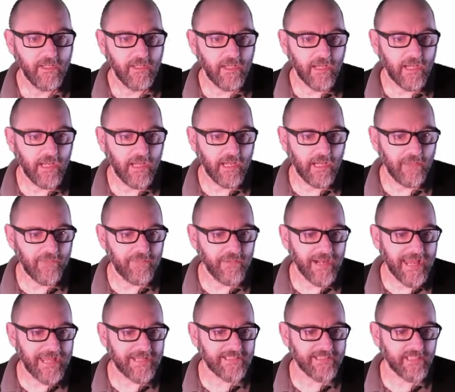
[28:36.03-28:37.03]
The
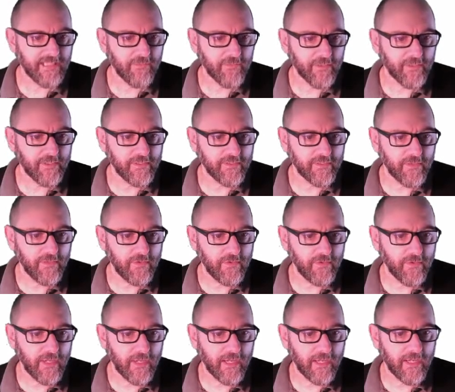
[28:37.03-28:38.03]
last thing we're going to
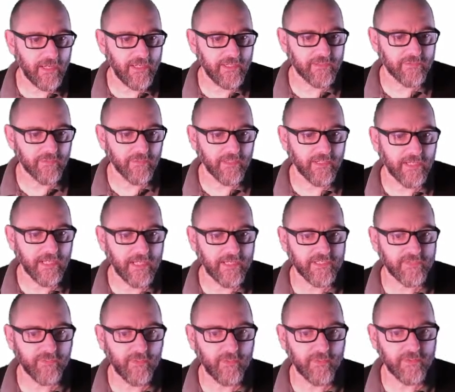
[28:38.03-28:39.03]
do is we're going to
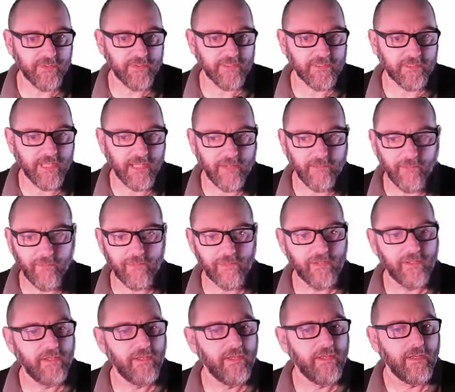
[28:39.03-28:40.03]
export this table
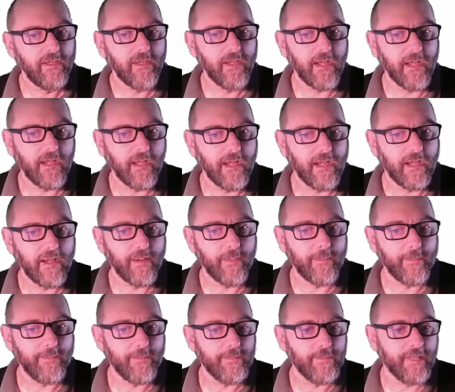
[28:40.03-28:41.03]

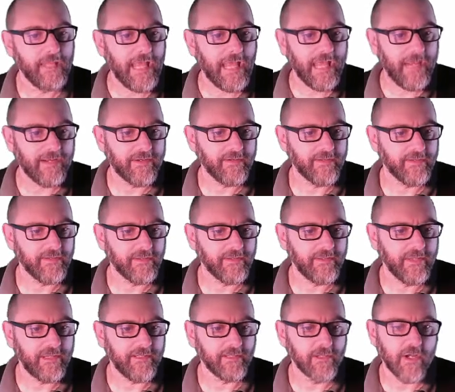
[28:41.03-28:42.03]
and
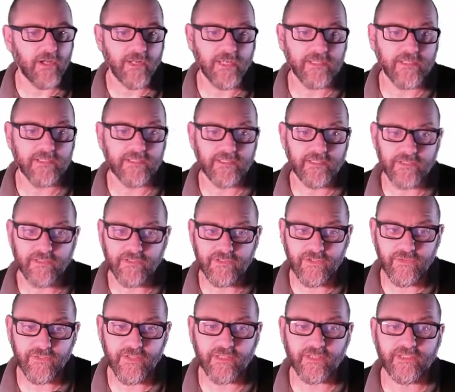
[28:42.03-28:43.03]
then log into
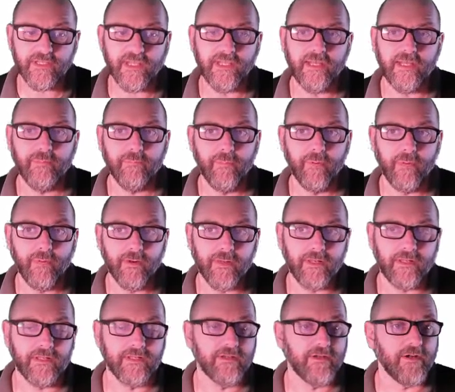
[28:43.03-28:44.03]
CSUNIX and import
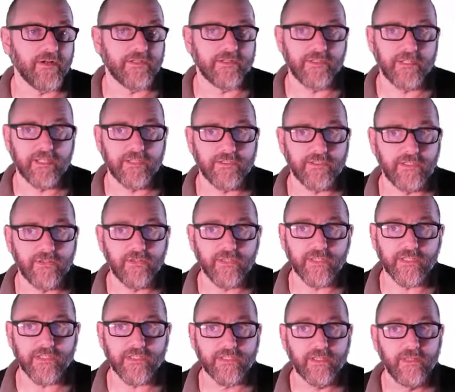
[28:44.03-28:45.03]
it into our
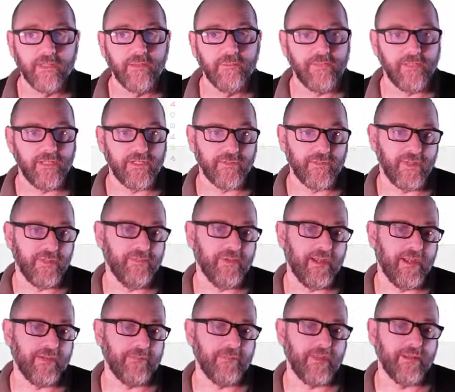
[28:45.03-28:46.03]
CSUNIX
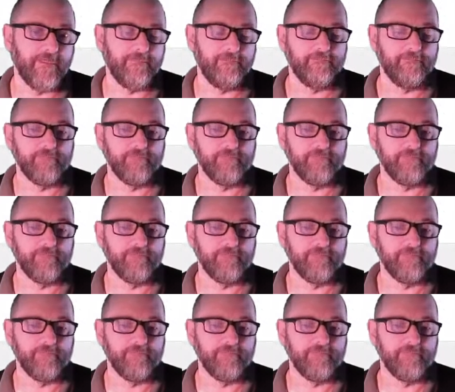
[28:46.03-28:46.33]
phpMyAdmin.